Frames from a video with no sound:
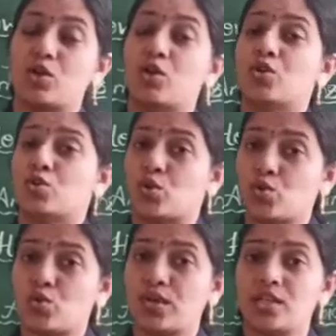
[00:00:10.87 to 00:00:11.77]
So
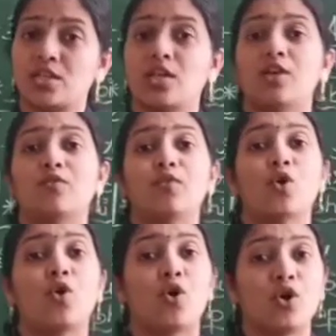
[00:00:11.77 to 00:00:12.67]
students,
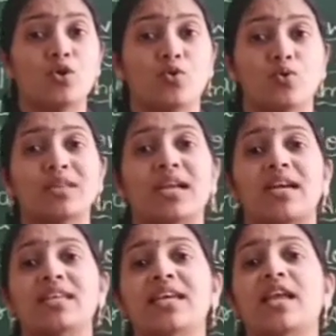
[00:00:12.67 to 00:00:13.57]
we all know
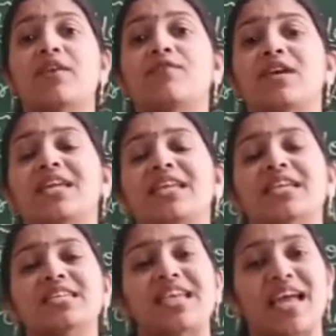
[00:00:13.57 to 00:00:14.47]
that there are
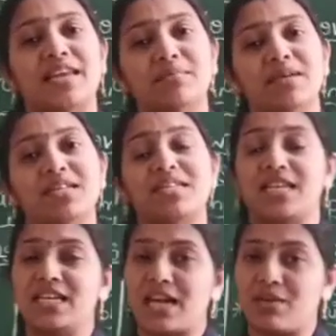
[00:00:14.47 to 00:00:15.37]
various animals
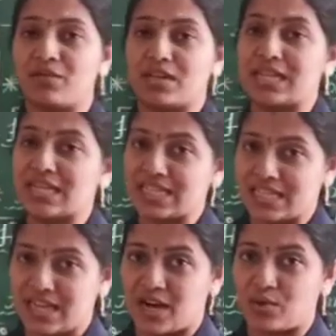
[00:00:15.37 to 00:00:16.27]
in our
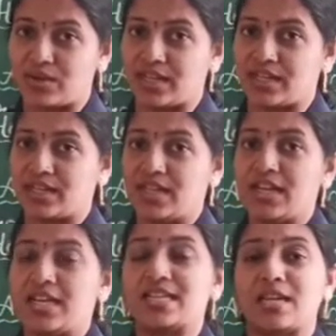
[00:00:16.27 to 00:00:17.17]
surrounding.
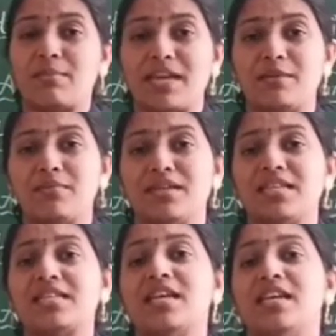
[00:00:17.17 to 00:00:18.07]
Some
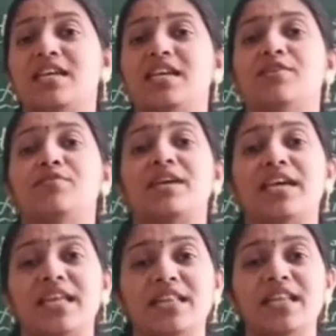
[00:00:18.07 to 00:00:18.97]
animals live
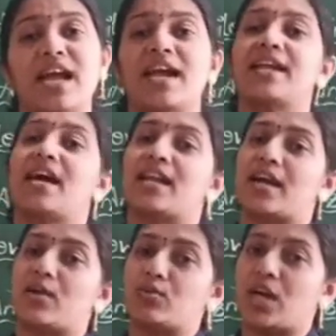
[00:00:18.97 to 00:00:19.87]
in and
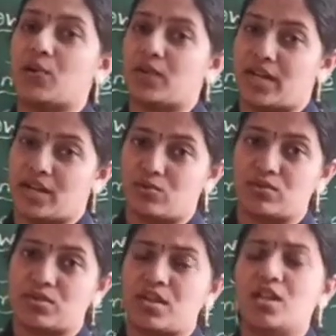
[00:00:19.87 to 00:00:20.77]
around our
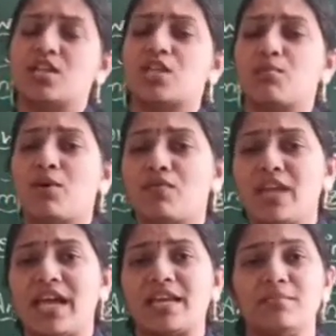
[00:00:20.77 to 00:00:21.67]
house. Some of the
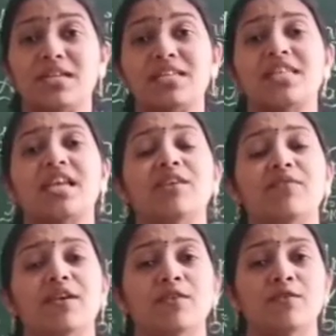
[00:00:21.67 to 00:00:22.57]
animals they live
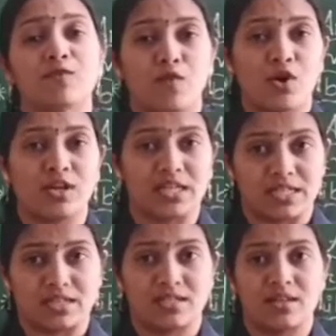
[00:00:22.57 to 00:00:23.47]
in
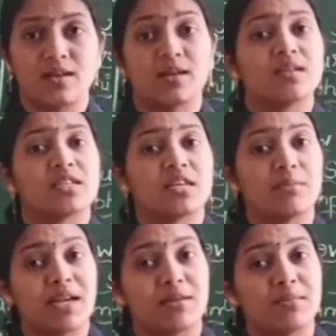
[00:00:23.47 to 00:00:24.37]
forests. Some
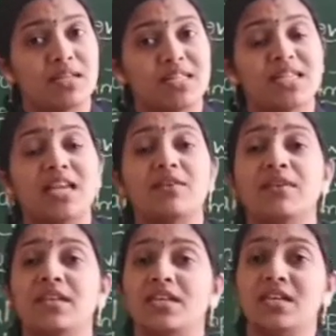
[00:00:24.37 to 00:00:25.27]
animals they live
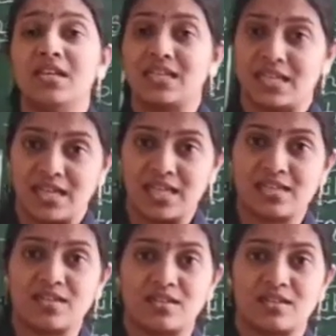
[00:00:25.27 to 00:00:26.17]
in the
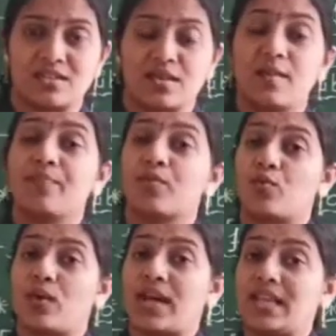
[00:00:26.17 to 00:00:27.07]
deserts.
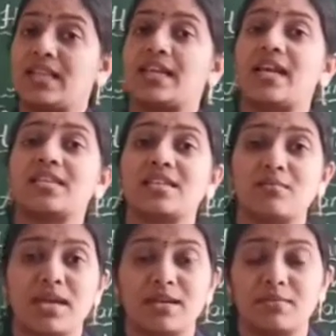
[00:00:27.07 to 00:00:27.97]
While there are
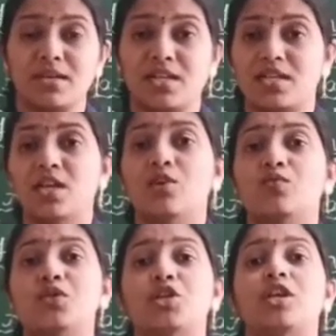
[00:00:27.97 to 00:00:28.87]
some animals
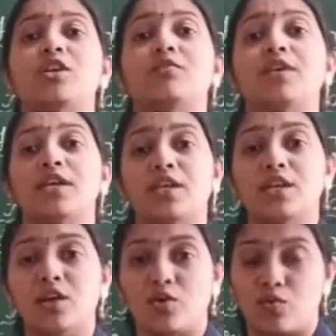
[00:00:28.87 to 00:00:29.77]
which live
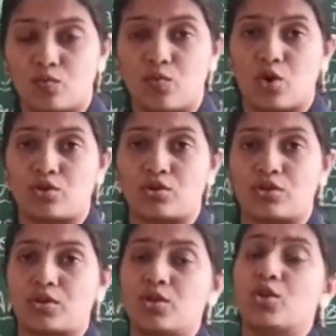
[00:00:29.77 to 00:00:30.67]
in water.
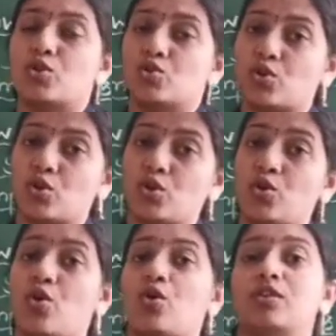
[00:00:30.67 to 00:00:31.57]
So
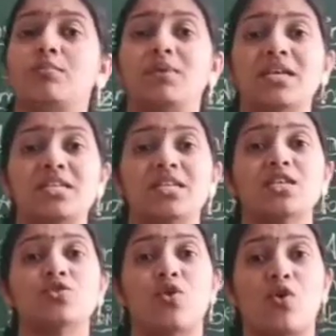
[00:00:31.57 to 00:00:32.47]
on the
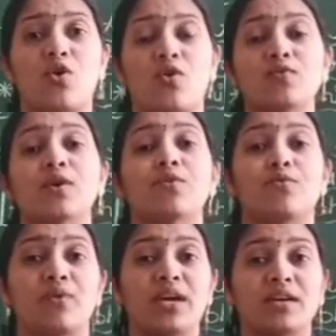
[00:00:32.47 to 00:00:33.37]
basis of
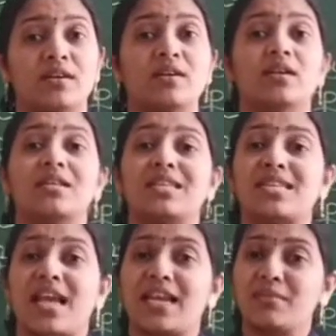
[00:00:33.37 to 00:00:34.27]
where these
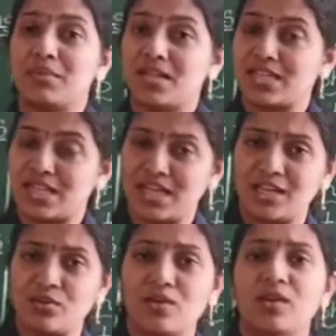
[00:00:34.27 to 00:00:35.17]
animals
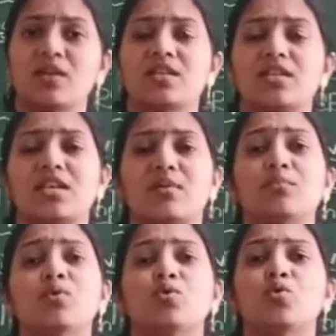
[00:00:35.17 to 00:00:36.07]
live,
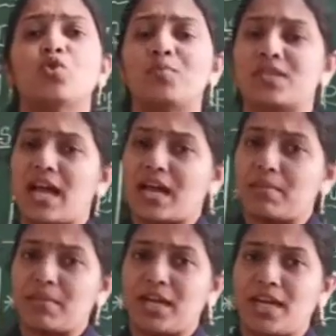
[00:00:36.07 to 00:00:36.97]
some groups
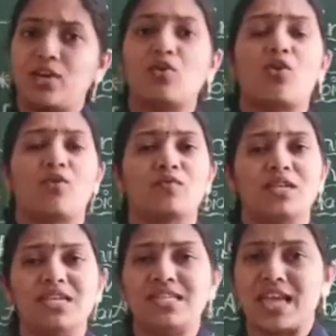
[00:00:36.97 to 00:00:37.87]
are made of
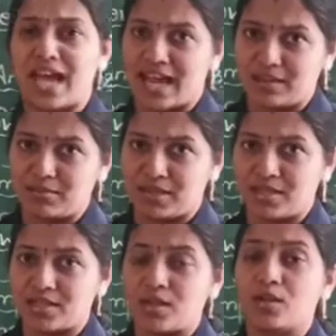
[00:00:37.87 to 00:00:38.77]
these
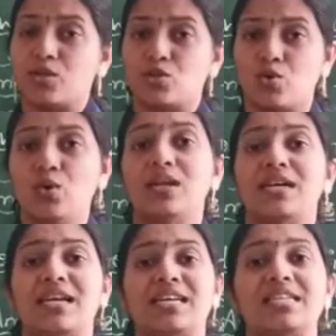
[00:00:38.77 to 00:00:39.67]
animals. So
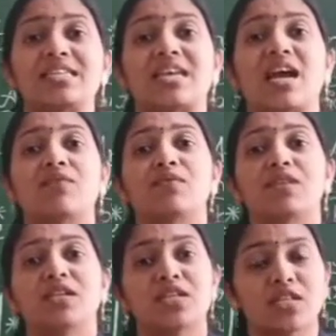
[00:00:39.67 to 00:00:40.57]
let us start with
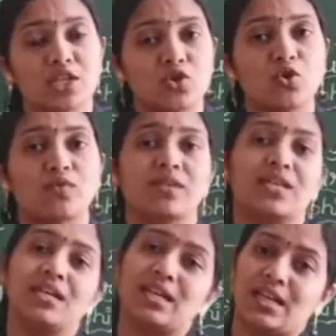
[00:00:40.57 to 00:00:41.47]
the discussion of
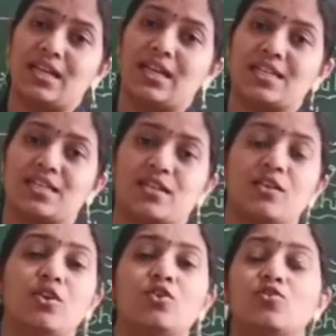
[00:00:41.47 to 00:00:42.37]
the lesson.
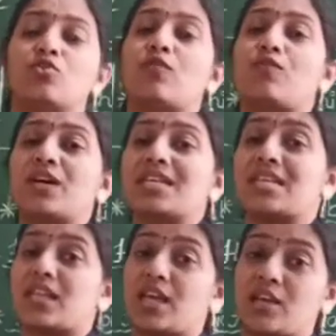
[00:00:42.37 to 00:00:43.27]
So the
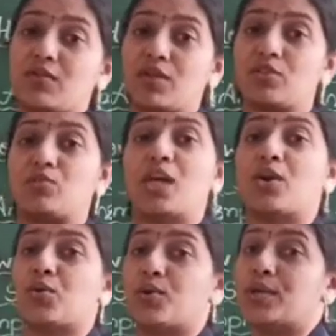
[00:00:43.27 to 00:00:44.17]
first thing which we
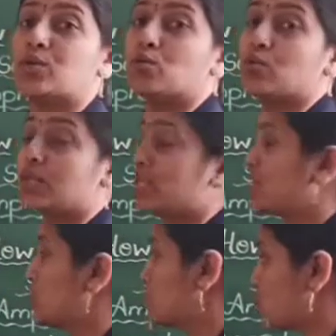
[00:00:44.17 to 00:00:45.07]
are going to
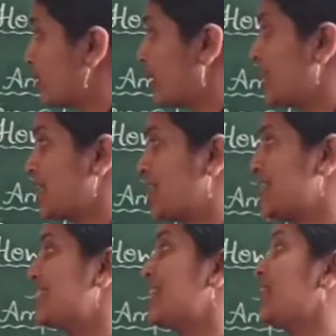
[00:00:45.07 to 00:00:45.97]
discuss today is